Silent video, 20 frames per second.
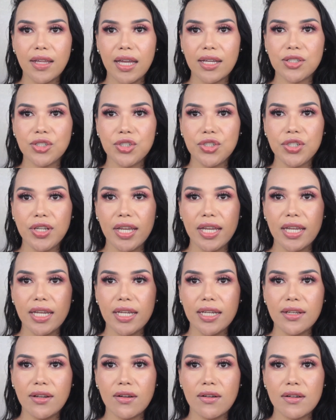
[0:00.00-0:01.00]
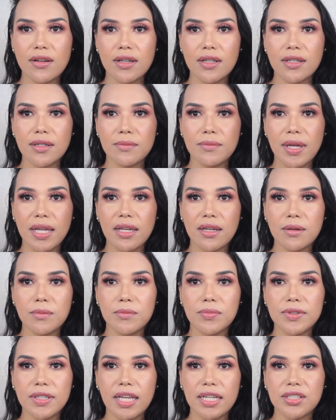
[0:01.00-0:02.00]
that shade on my
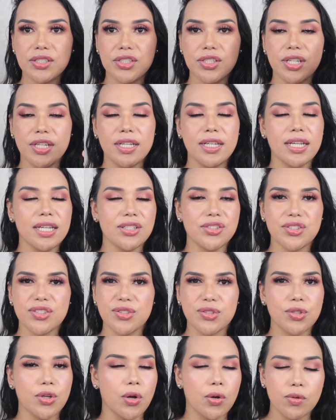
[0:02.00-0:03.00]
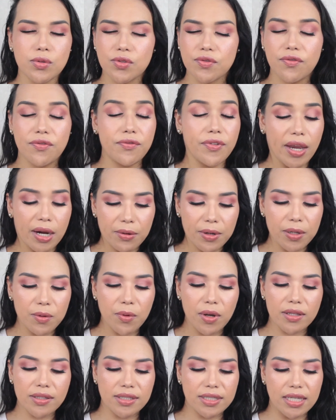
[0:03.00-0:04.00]
complexion, it just goes very
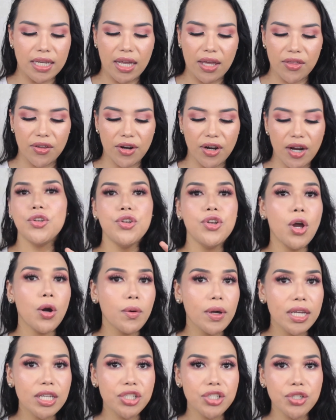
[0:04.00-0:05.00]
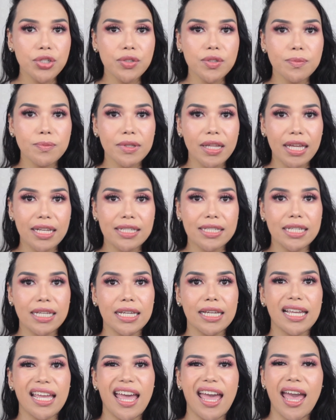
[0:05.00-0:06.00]
well together. No issues
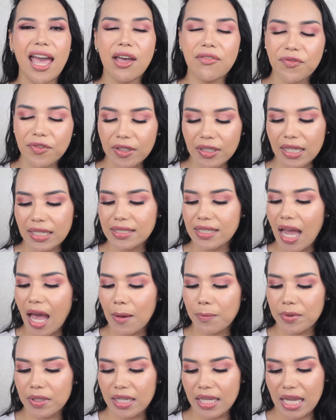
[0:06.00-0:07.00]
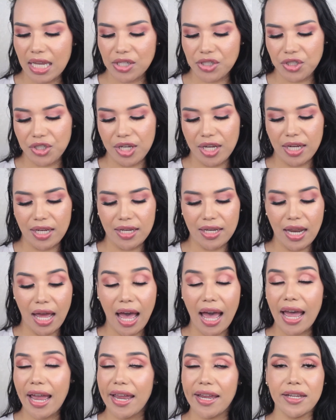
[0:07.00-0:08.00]
blending, effortless application.
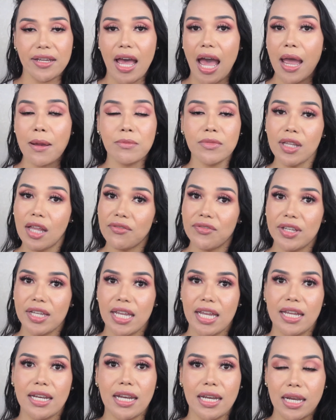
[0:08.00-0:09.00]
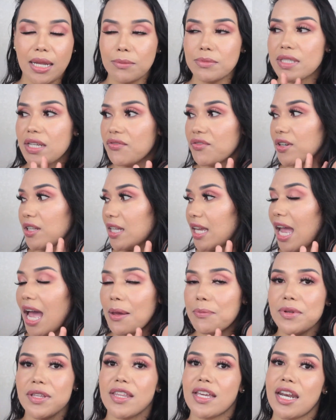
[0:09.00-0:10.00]
I'm loving it, and I'm definitely
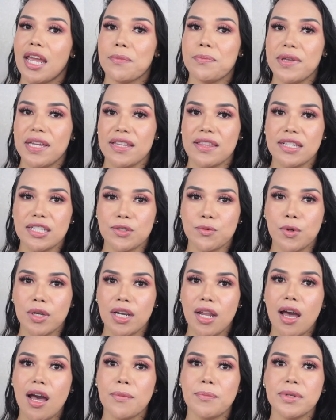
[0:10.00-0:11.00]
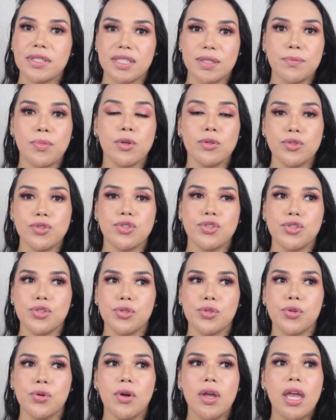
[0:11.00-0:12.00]
happy that I picked this one up as opposed
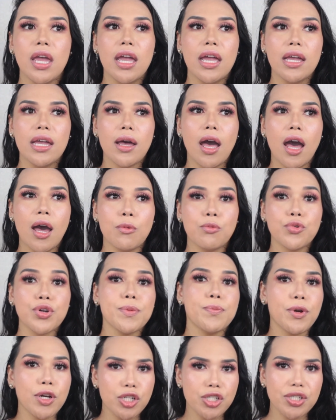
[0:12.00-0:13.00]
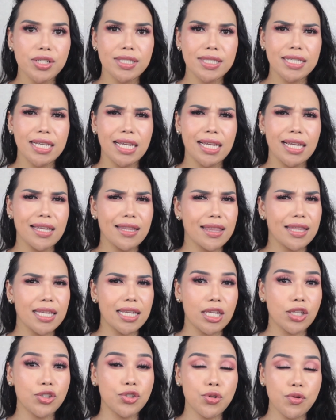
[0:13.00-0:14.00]
to repurchasing
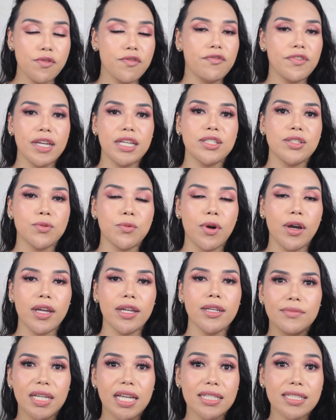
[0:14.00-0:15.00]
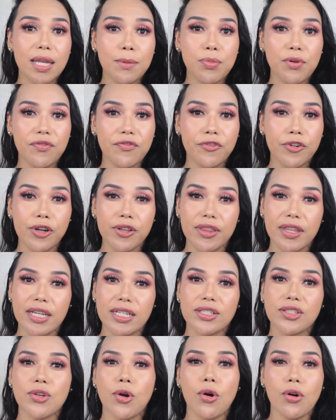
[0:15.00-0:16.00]
the Too Faced one, because I preferred
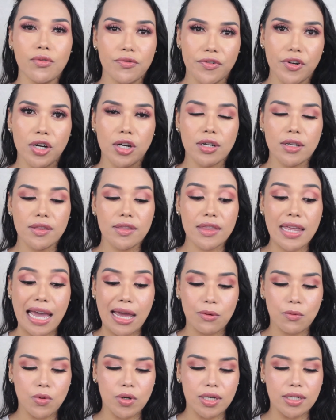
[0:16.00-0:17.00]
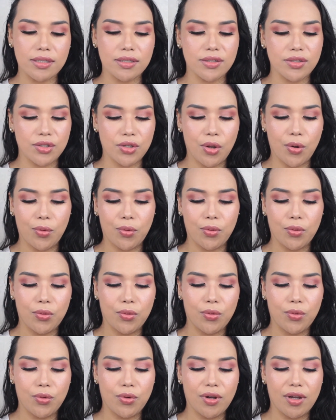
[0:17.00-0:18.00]
this over that one. So
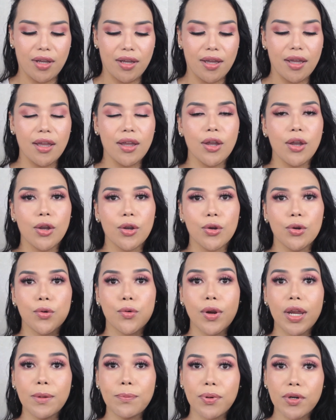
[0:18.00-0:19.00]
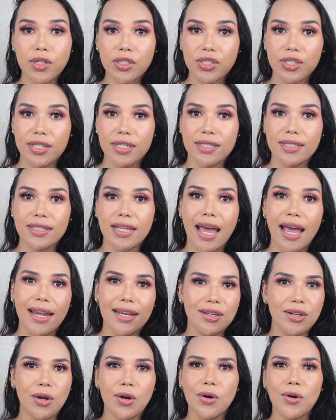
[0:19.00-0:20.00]
great purchase.
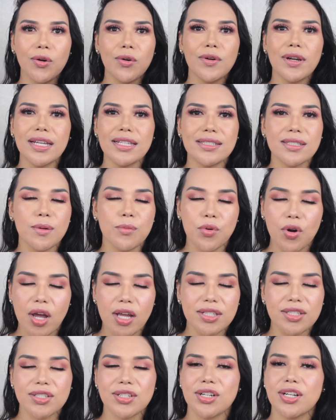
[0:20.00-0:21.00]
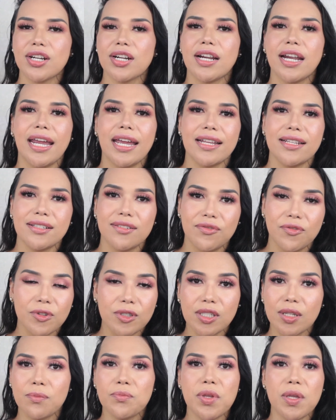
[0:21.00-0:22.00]
I know it's a bronzer, and
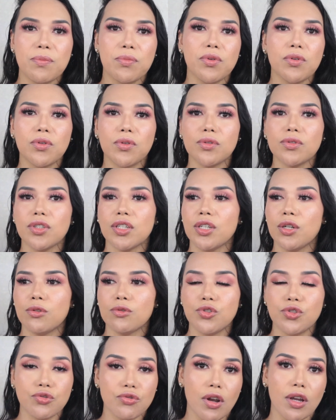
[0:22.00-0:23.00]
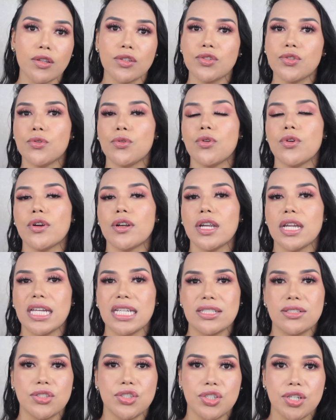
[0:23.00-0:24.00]
for some people, you know, drugstore
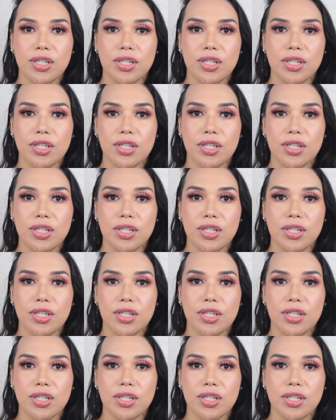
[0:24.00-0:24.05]
is